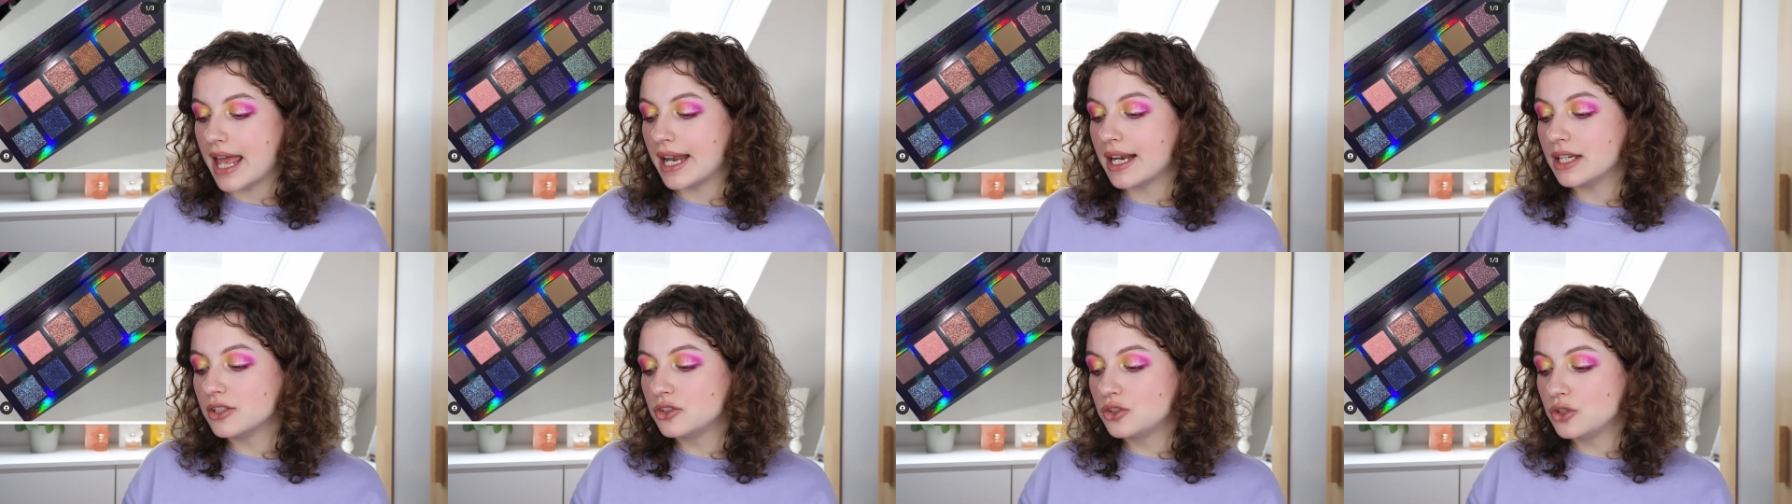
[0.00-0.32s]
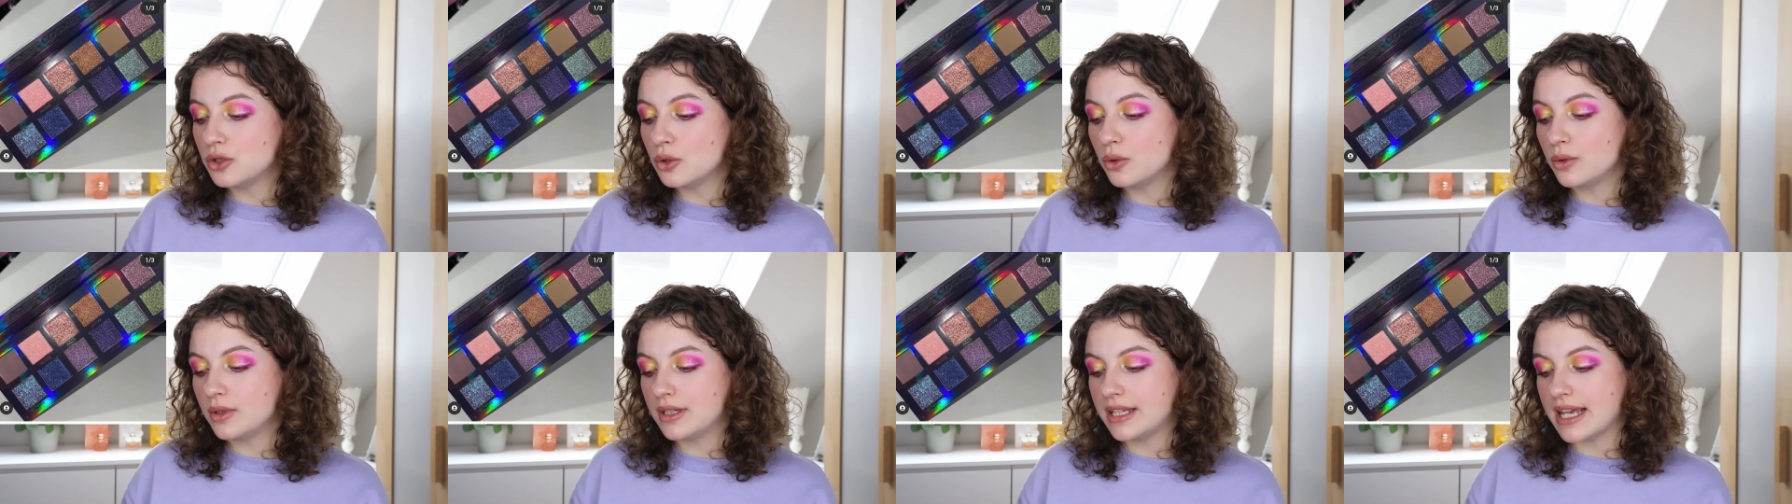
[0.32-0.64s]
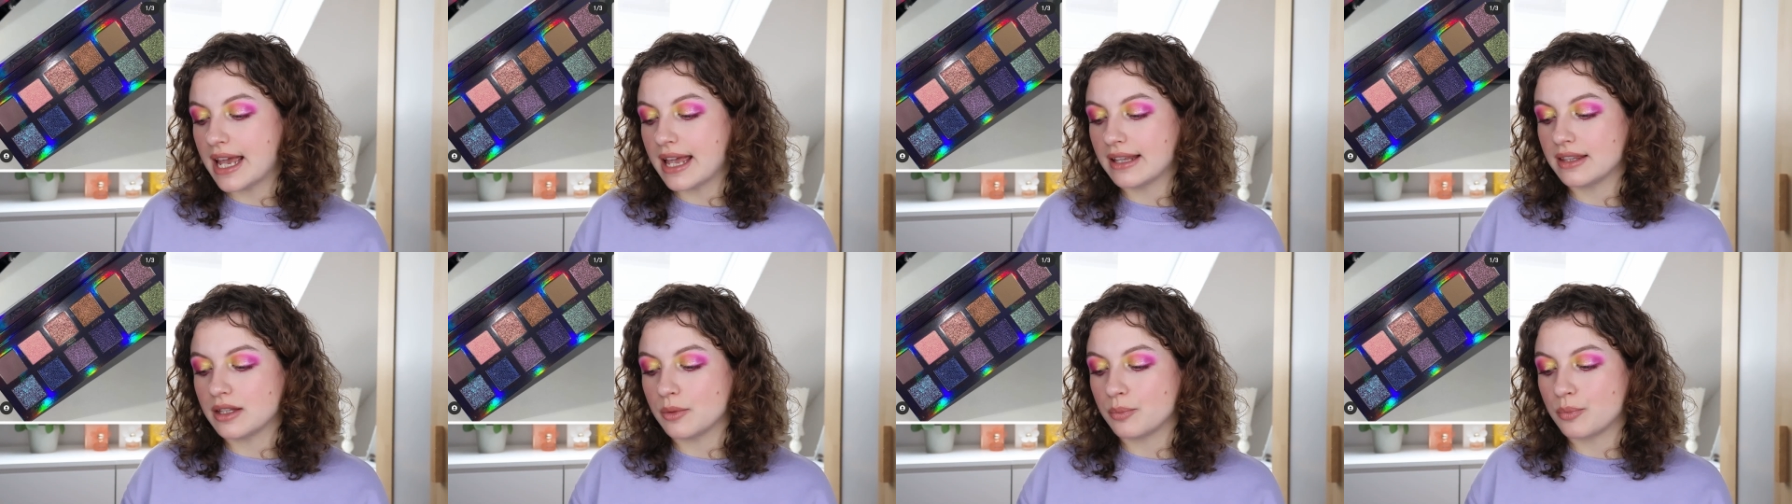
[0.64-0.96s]
and I do
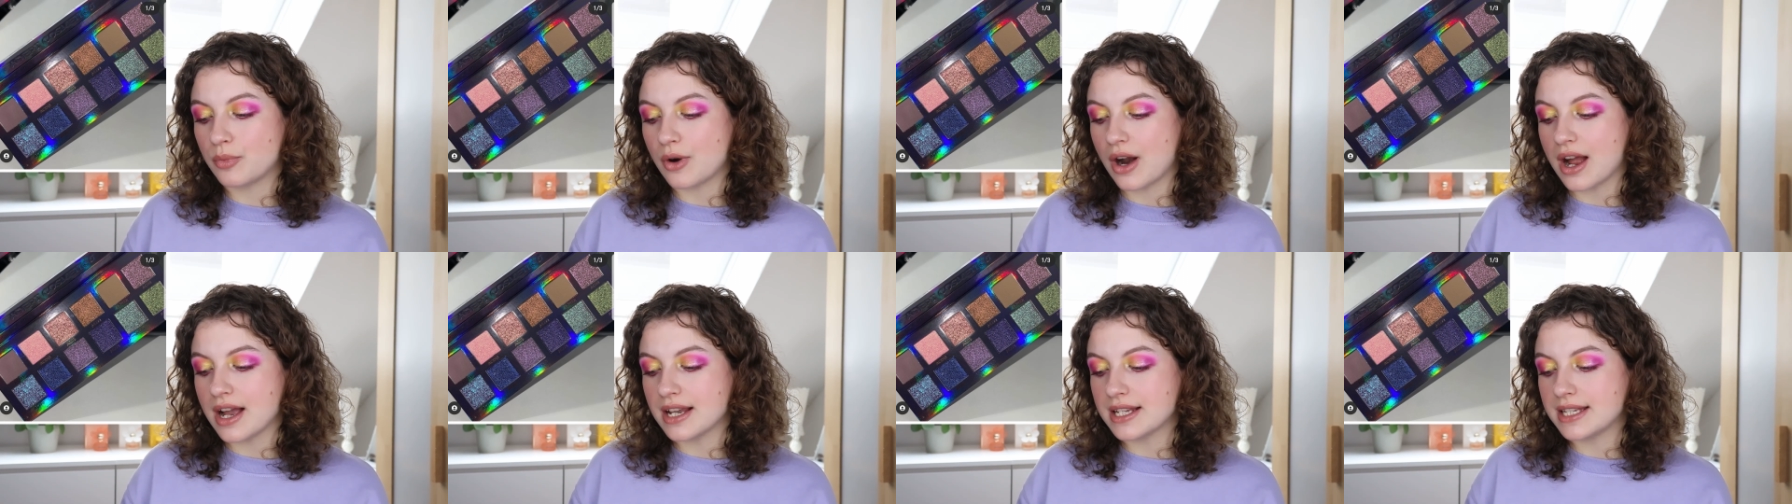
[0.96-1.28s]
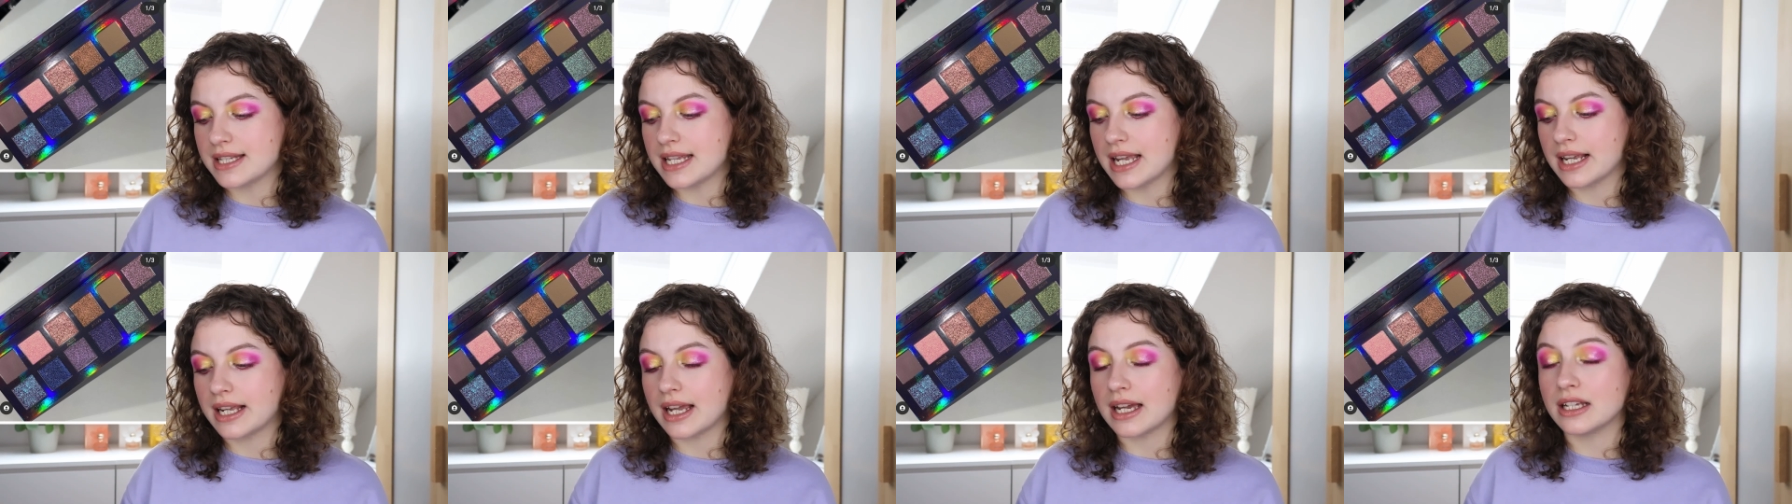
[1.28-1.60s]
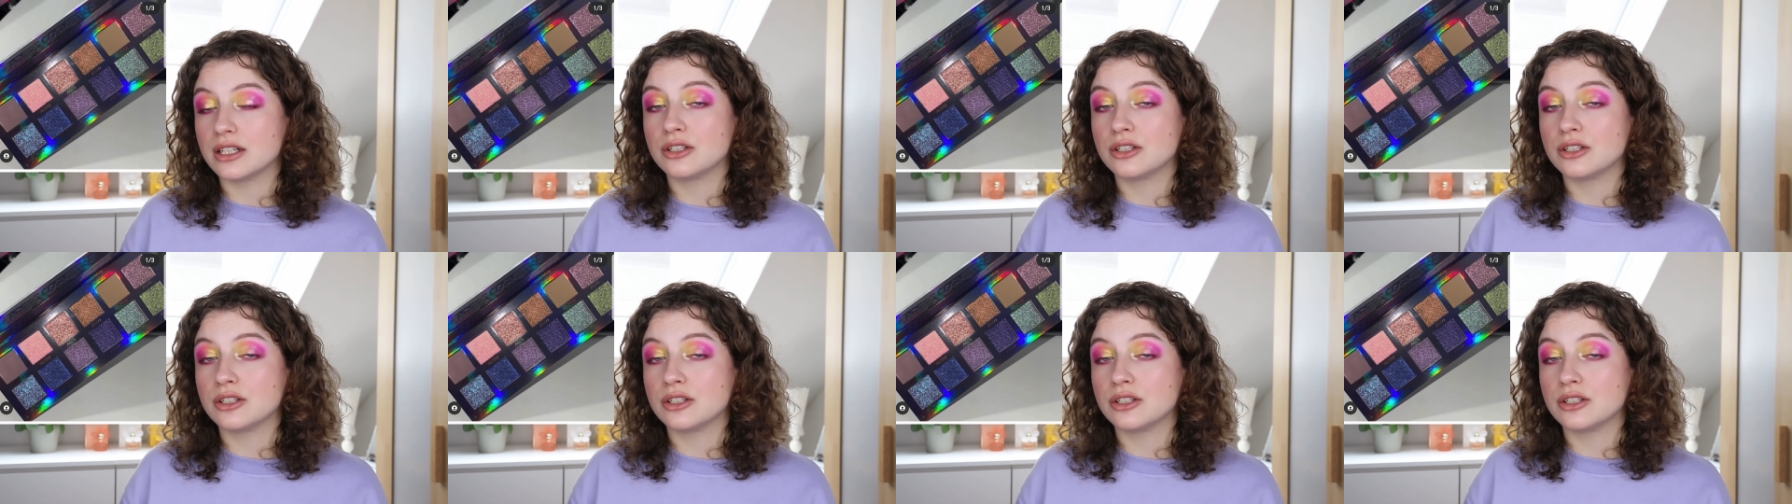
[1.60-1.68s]
get the price tag.